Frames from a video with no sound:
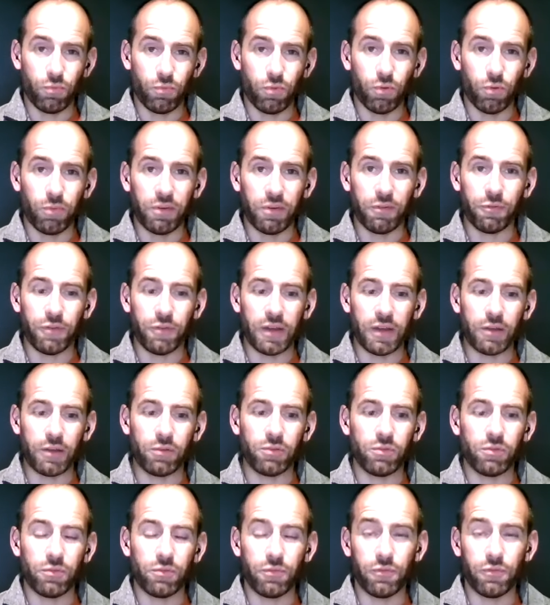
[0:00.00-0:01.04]
what we
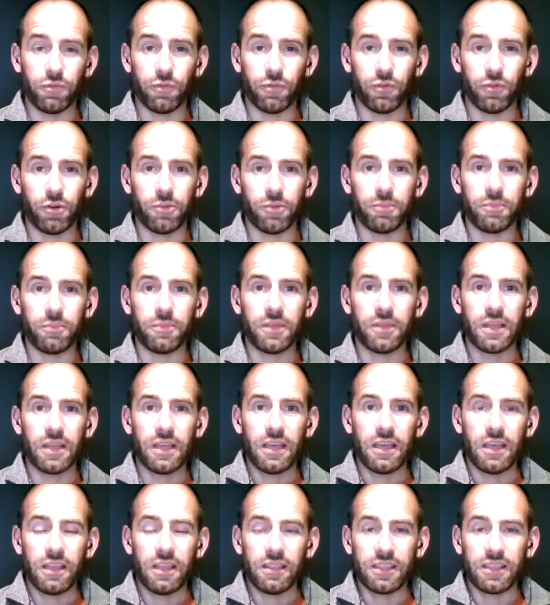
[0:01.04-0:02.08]
found from
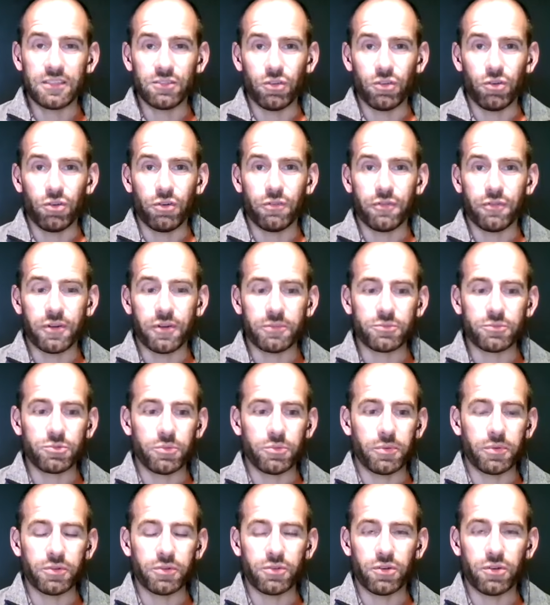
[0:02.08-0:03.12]
these law firms we
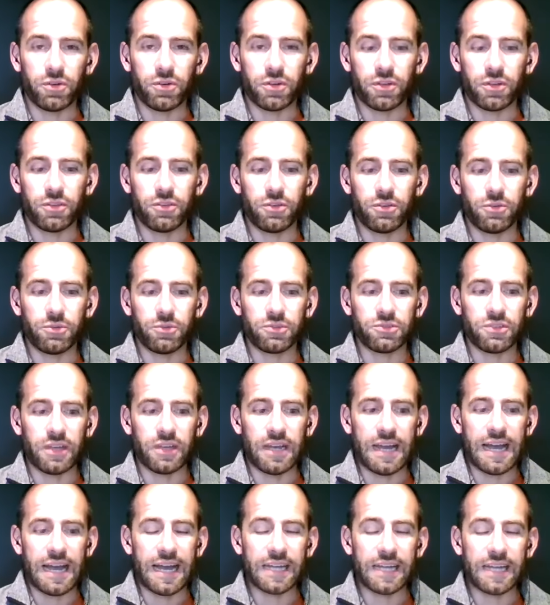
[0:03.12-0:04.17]
were talking to was
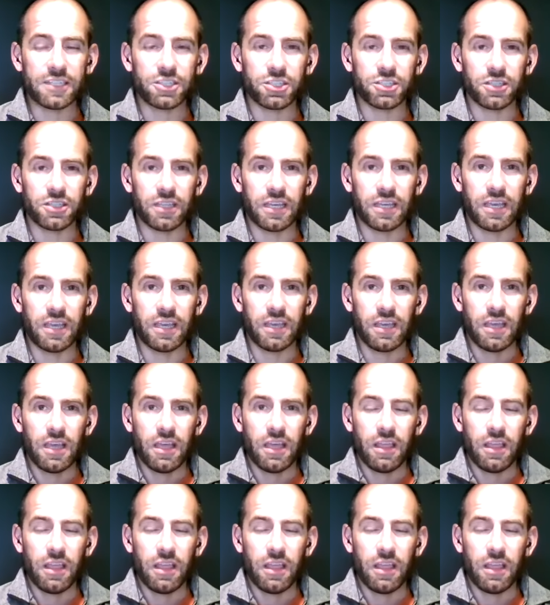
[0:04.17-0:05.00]
actually